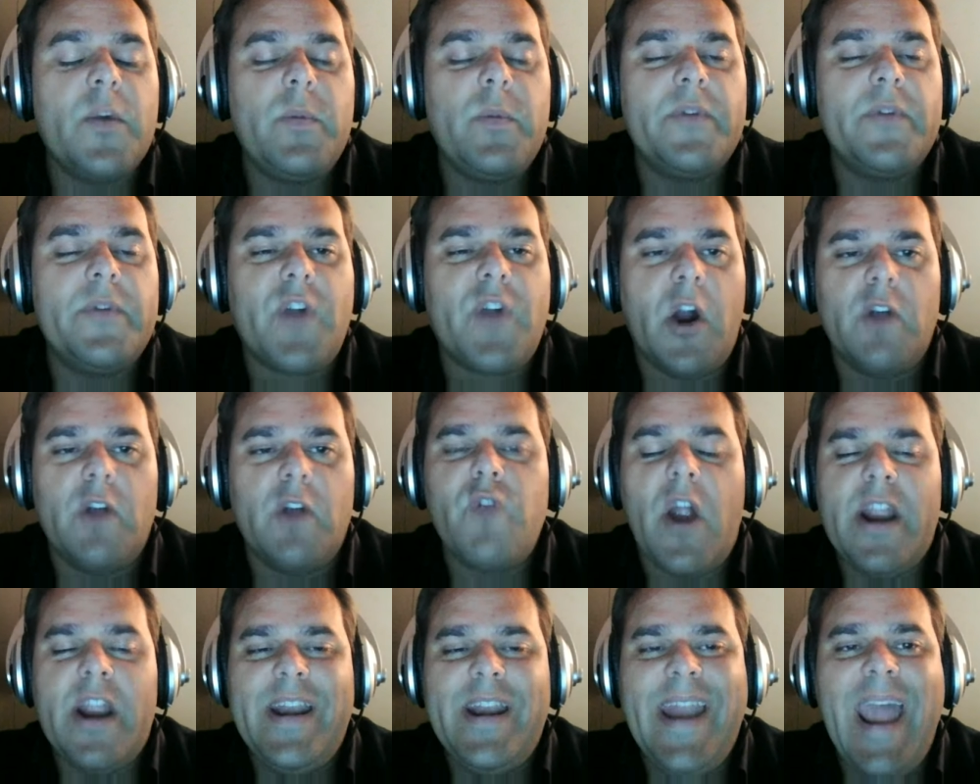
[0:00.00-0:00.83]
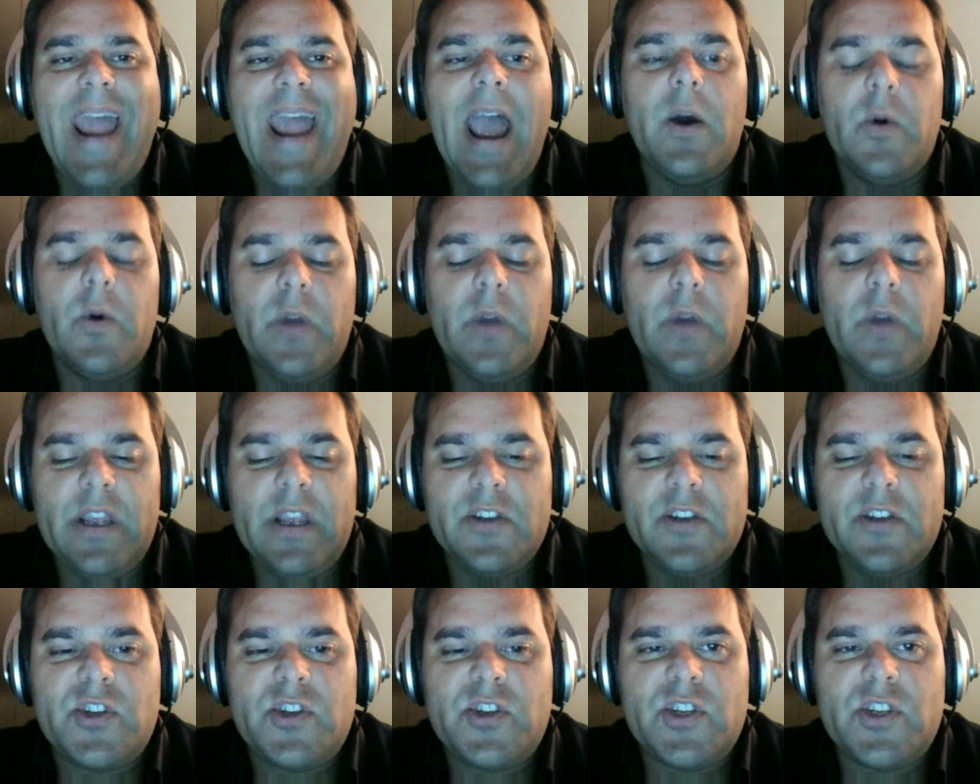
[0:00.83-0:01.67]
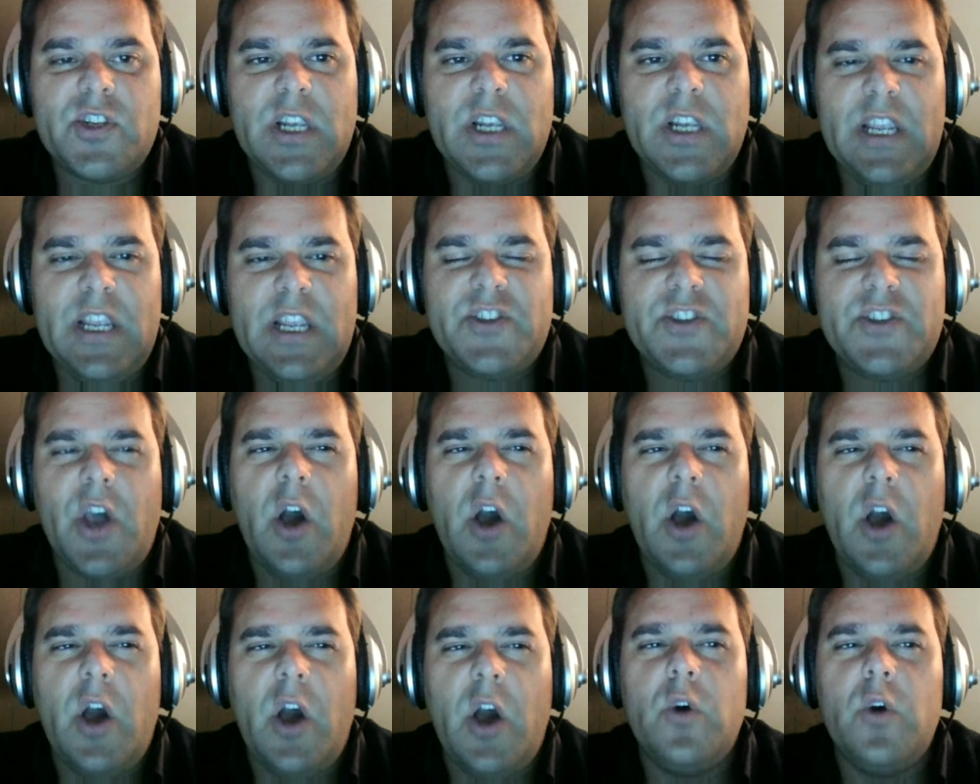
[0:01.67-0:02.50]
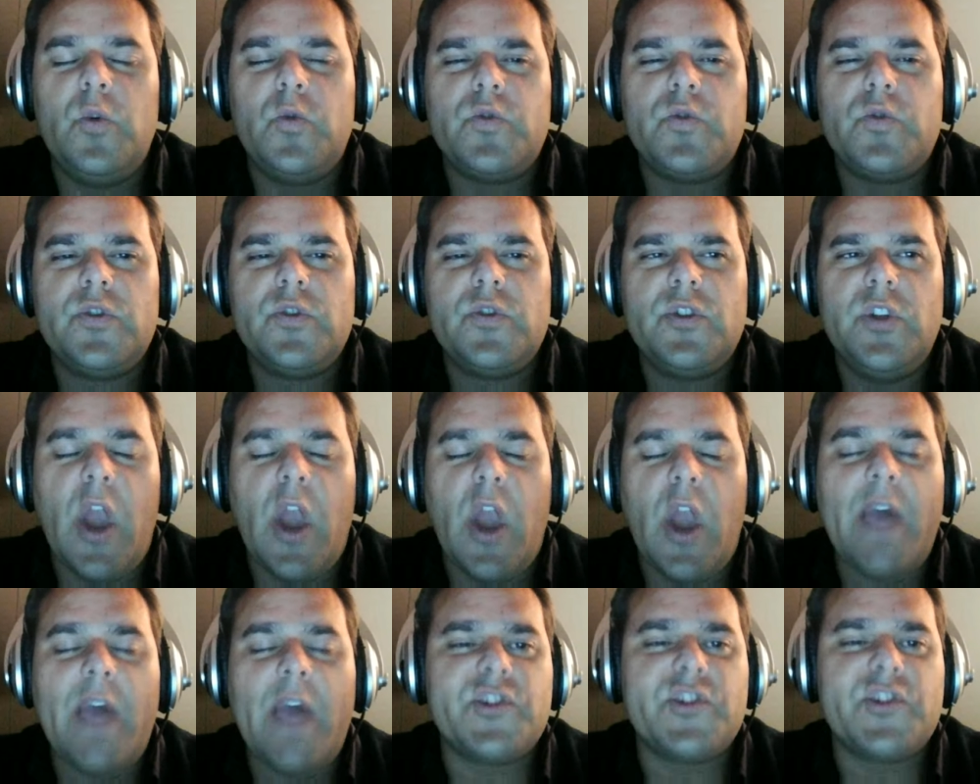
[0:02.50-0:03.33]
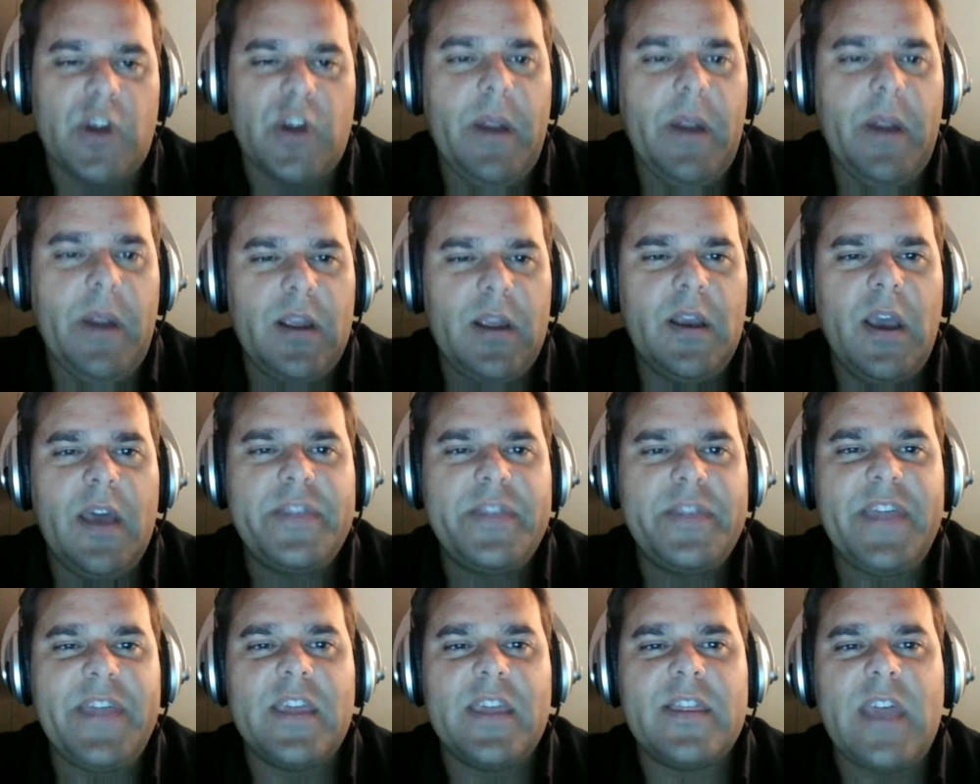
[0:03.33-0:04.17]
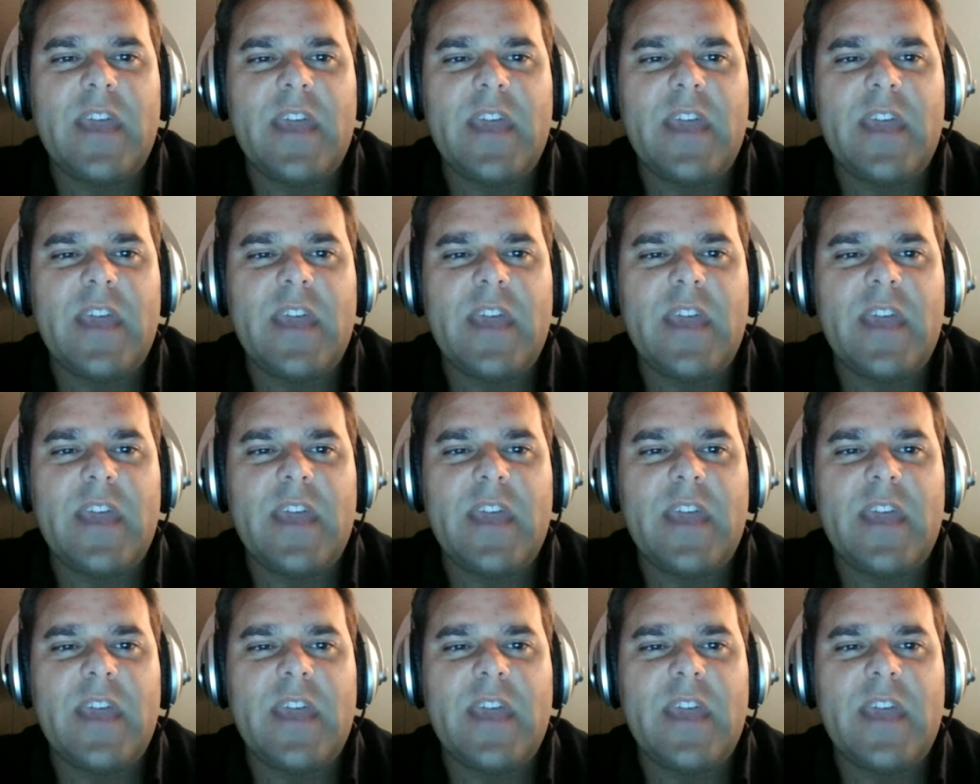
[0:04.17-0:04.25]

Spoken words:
that we've got right now is the whole live streaming. I think